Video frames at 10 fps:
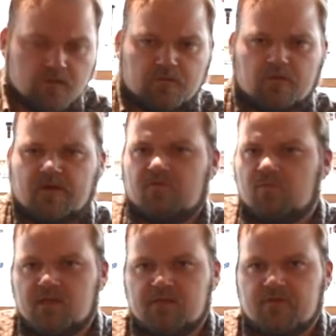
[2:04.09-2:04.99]
Don't ever
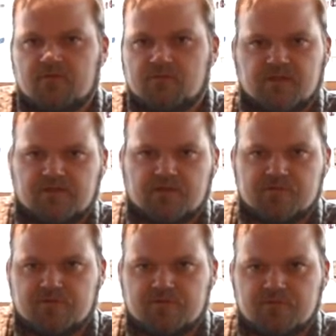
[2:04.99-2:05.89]
believe anyone that tells
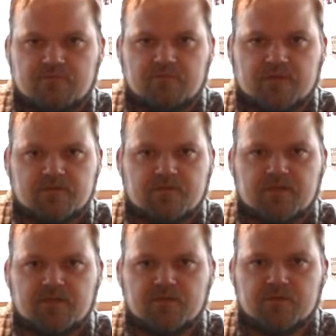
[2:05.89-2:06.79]
you that you need
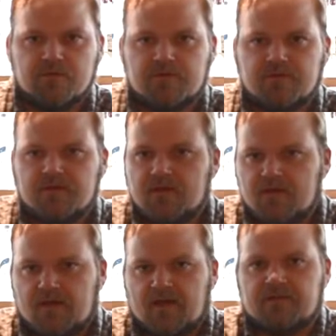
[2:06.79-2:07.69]
to use
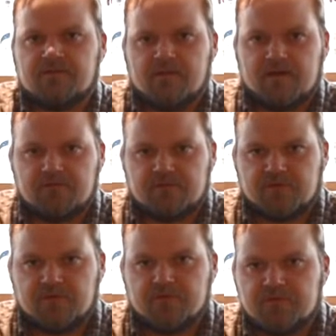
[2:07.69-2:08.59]
X amount of
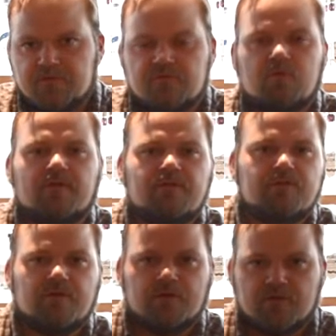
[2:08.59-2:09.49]
turns or 42
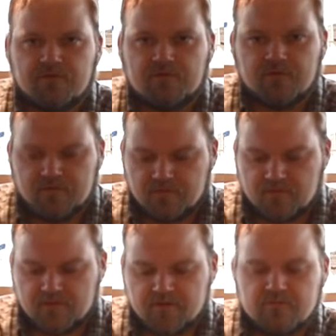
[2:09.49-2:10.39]
turns for a
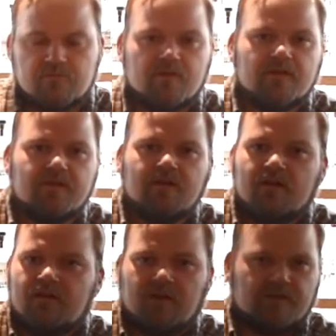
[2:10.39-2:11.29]
Negroni. You really,
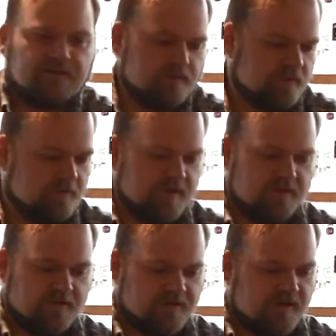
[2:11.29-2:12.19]
it's so dependent
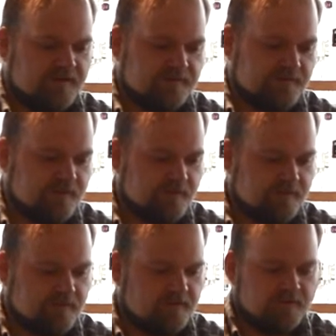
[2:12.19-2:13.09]
on the ice you're using.